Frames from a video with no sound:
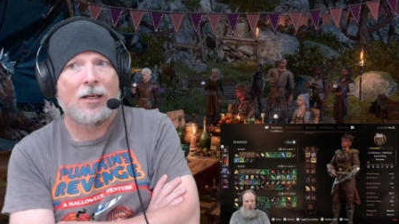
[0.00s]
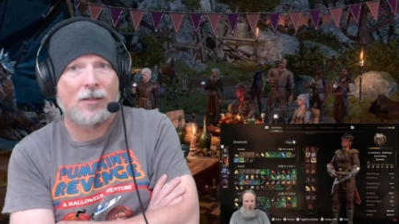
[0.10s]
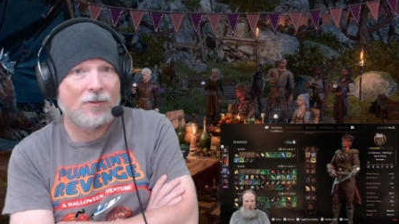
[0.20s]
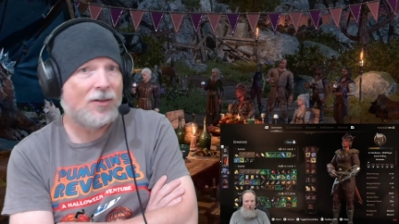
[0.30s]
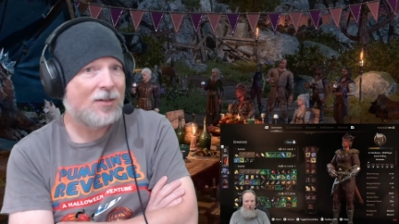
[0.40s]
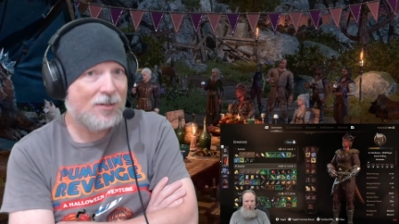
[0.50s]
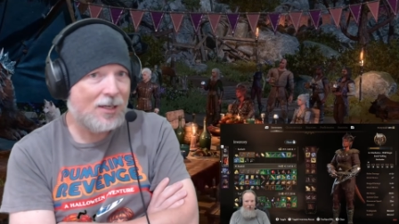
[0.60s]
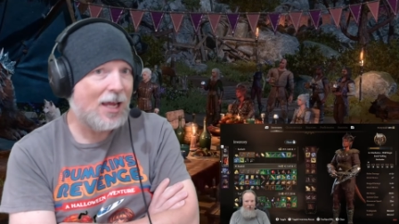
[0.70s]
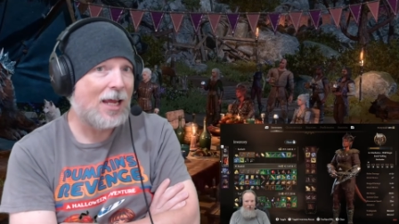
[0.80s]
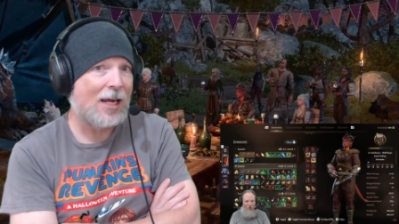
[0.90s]
to this
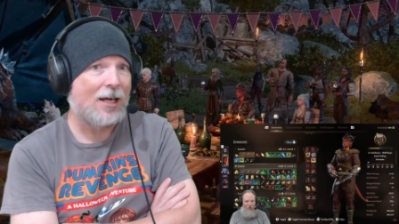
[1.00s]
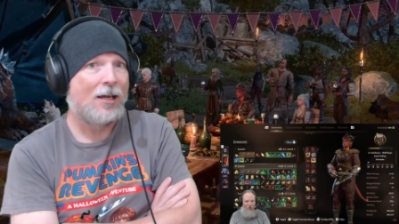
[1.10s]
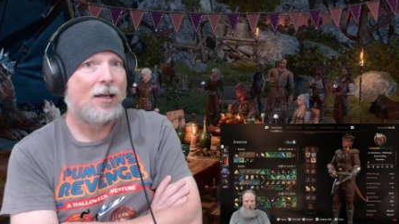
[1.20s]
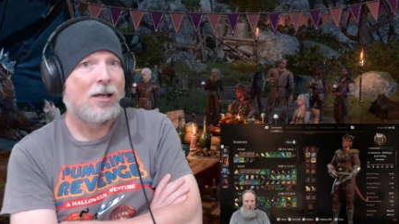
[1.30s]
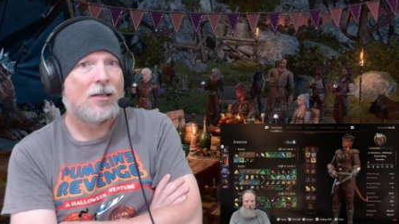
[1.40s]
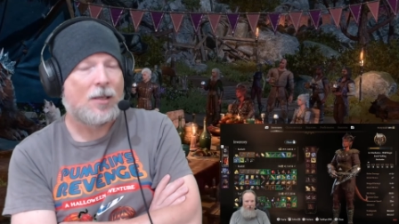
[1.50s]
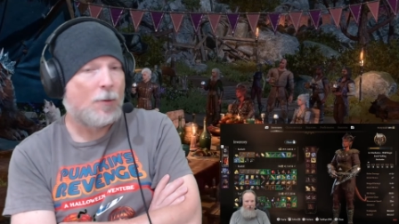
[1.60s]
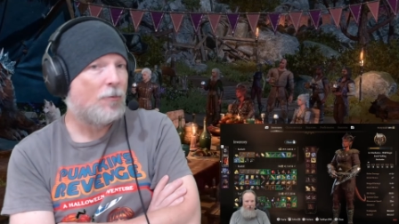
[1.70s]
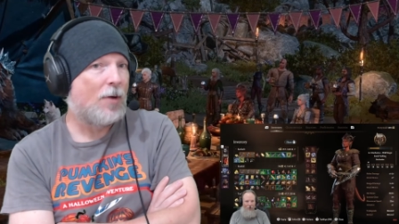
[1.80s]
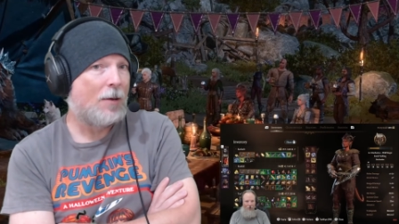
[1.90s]
day, some
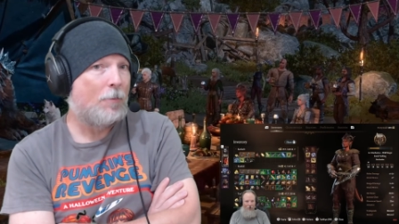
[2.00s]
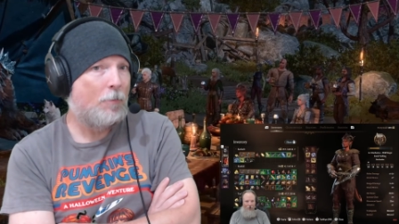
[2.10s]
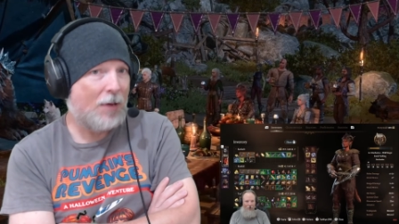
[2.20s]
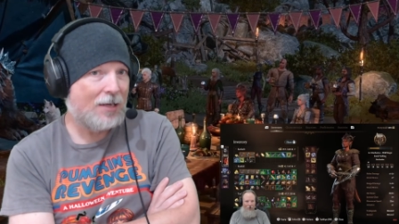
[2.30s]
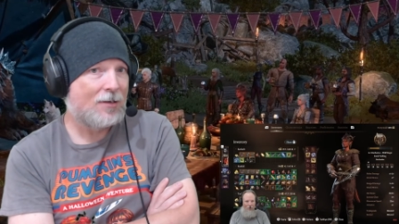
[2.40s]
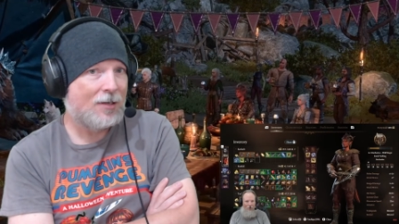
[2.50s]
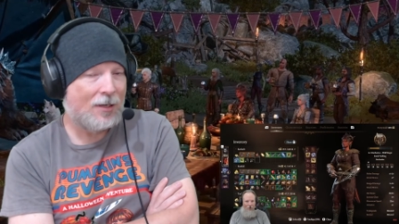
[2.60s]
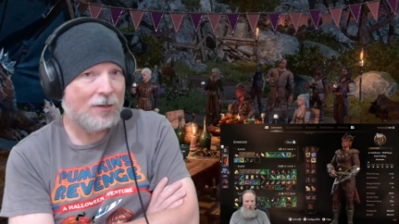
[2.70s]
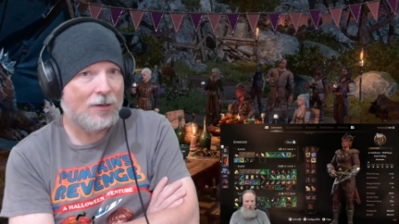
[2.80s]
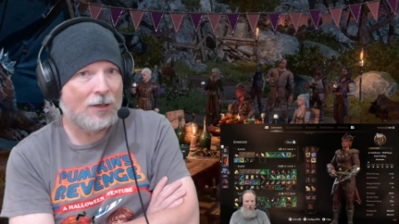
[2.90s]
of my best
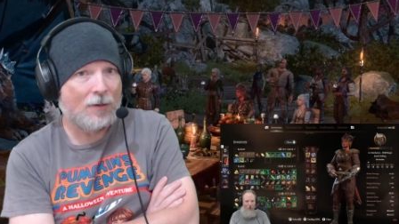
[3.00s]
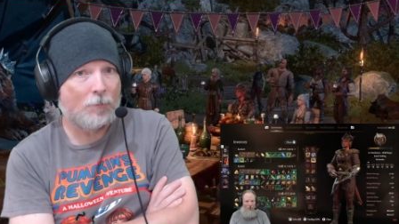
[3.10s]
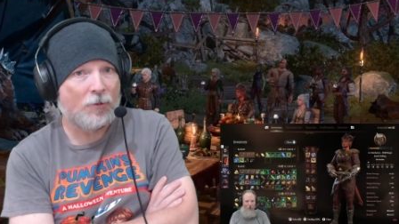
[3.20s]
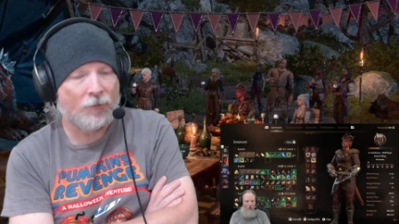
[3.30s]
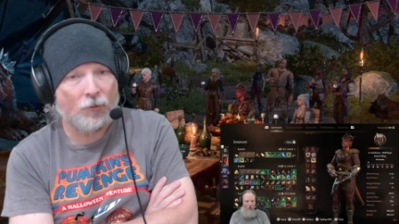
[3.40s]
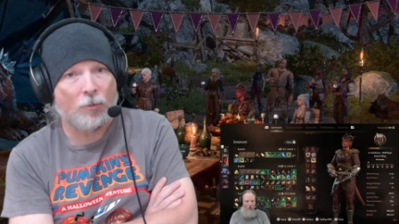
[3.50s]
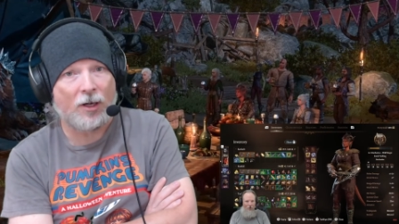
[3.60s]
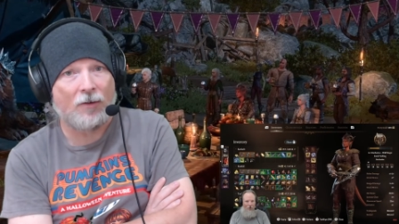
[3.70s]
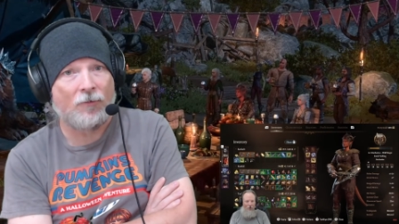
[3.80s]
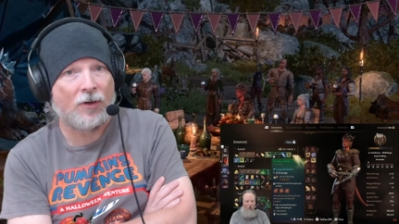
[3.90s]
um,
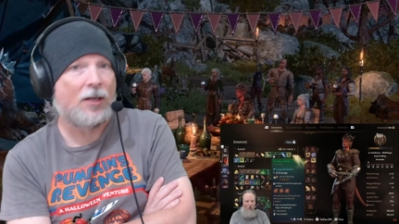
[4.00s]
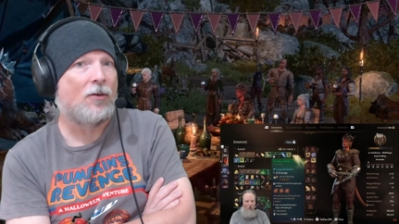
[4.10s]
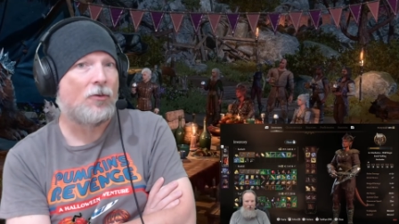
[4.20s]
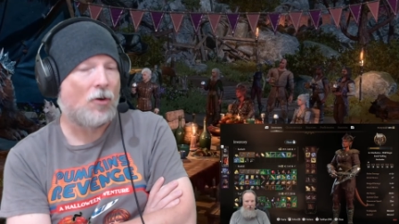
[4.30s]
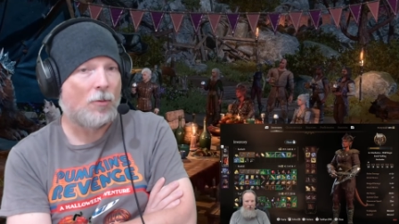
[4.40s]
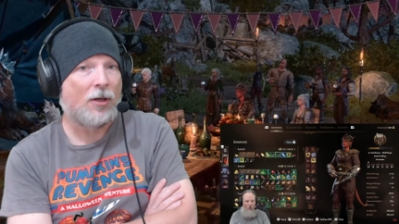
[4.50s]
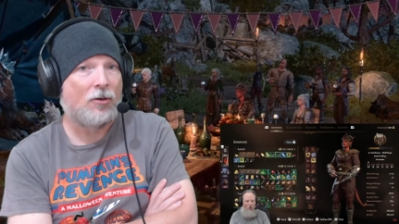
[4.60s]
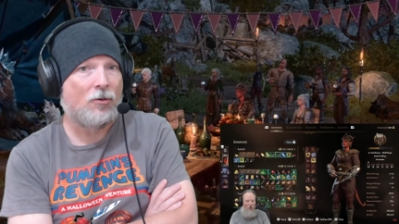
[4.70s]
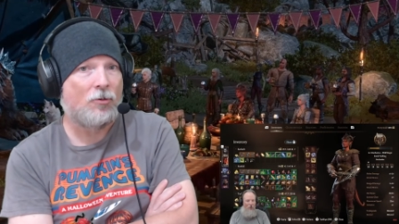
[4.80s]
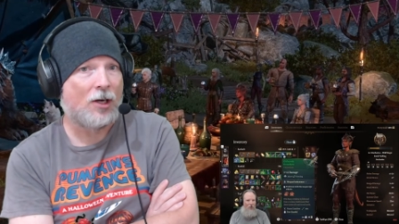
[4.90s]
performing videos on my
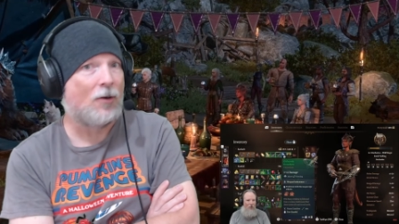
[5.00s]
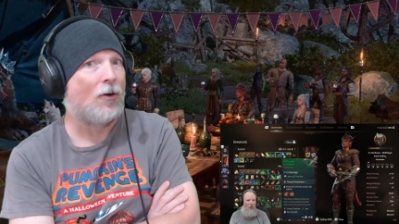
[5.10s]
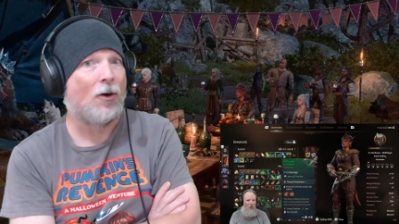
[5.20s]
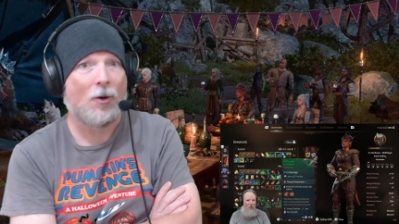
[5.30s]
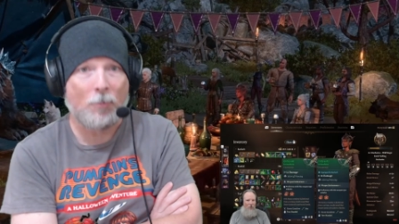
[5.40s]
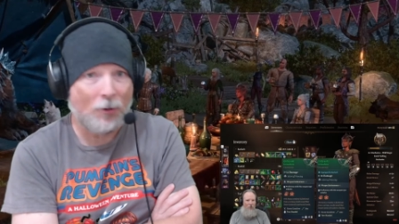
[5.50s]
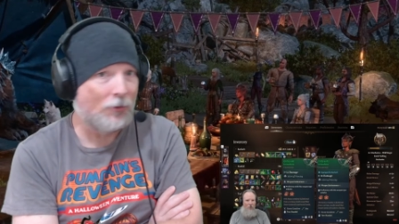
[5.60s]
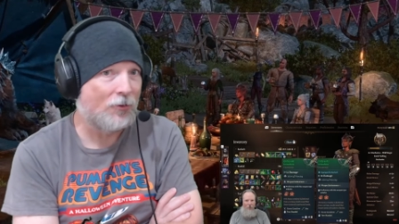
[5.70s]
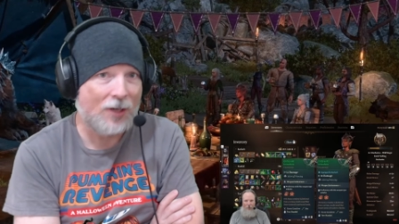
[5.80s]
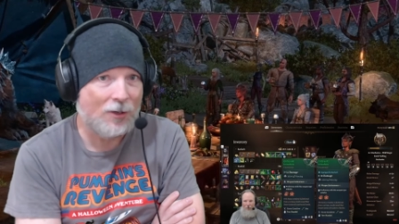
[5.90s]
YouTube channel are
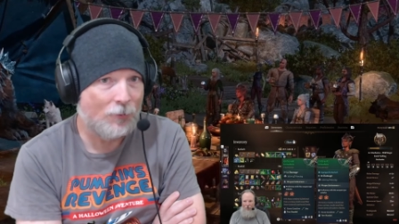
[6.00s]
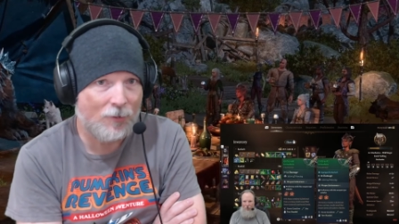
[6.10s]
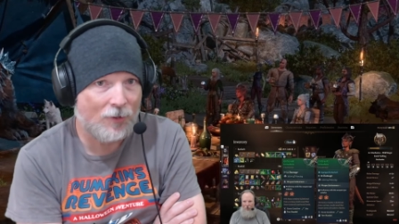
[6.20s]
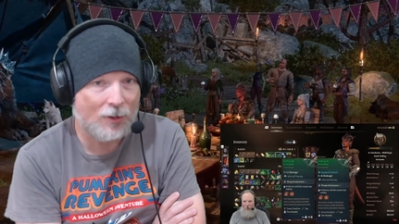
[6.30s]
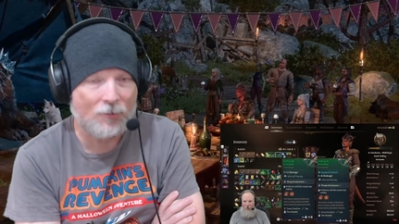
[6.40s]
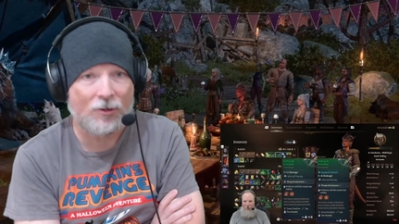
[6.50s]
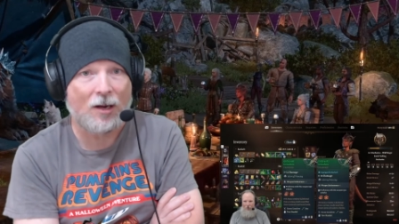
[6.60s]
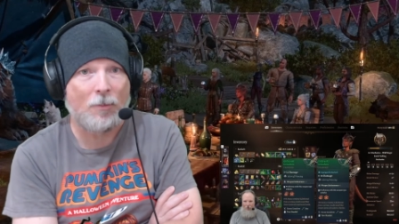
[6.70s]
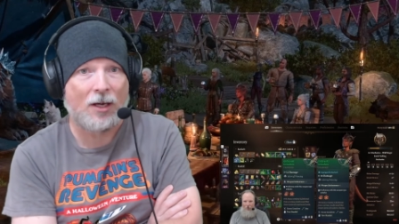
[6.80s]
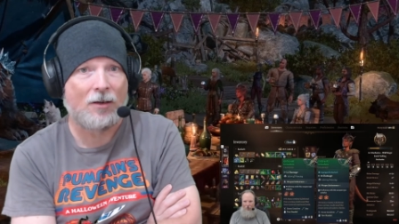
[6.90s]
Baldur's Gate three videos that
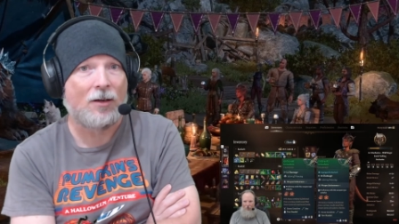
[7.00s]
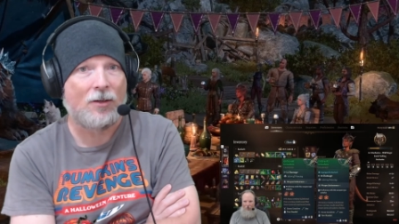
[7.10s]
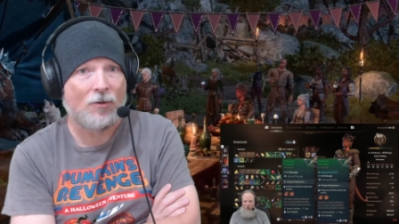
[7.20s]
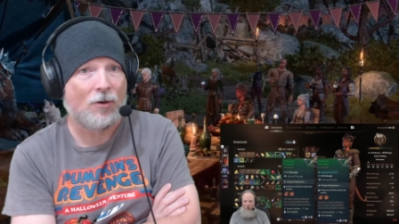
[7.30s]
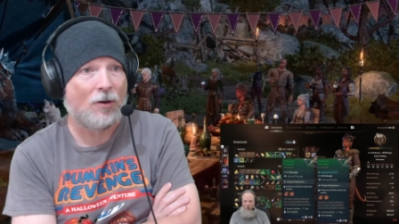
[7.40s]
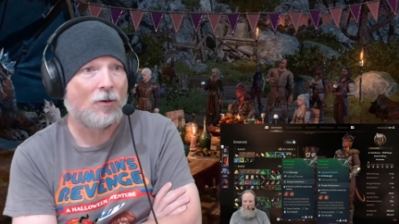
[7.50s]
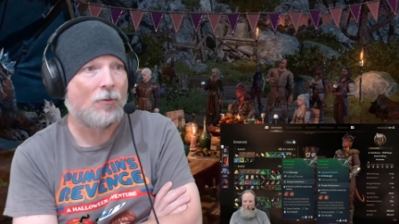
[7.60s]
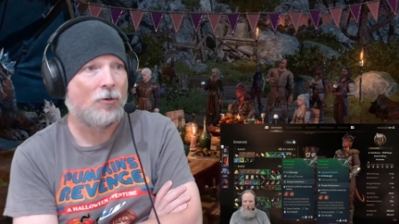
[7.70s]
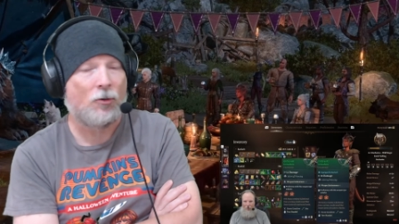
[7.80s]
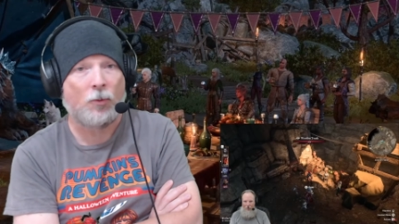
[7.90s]
I made a year ago,
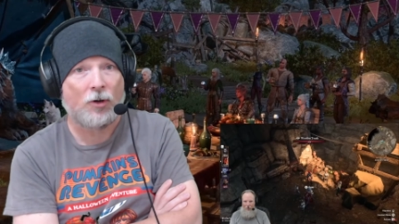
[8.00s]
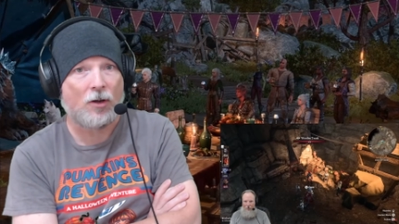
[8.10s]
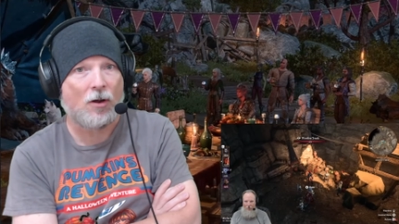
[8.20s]
which is pretty